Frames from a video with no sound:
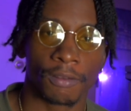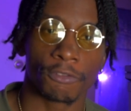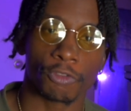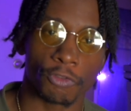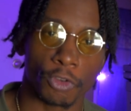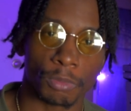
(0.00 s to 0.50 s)

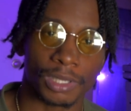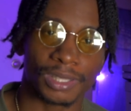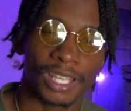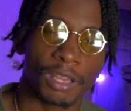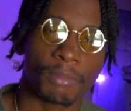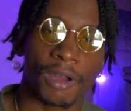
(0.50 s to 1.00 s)
You feel me?
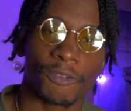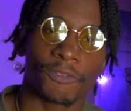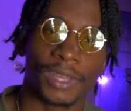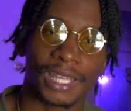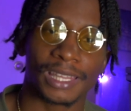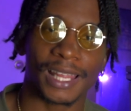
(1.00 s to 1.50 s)
Think about
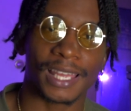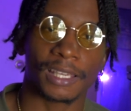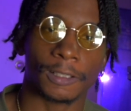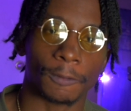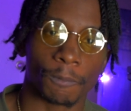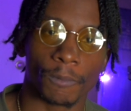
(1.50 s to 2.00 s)
faith like
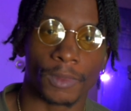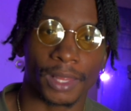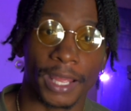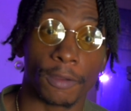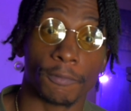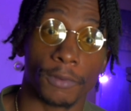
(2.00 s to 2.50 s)
a
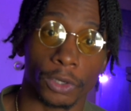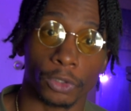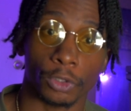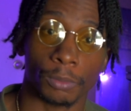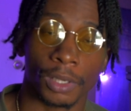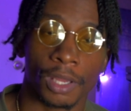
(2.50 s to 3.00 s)
like a
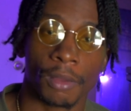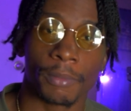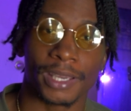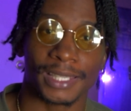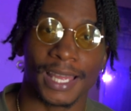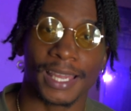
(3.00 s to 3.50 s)
verb,
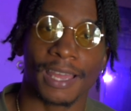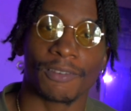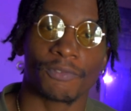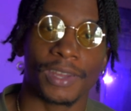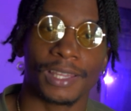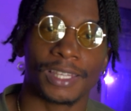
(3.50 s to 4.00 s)
because I
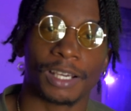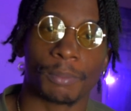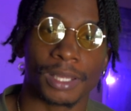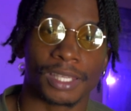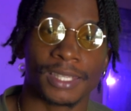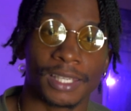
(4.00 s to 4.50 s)
got faith that I'm
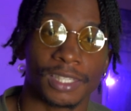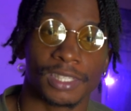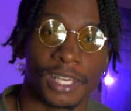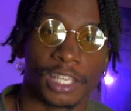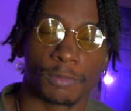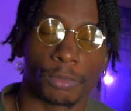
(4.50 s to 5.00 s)
about to take this
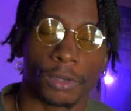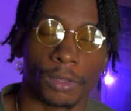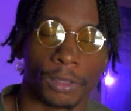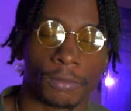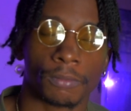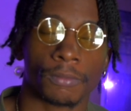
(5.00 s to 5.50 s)
next breath.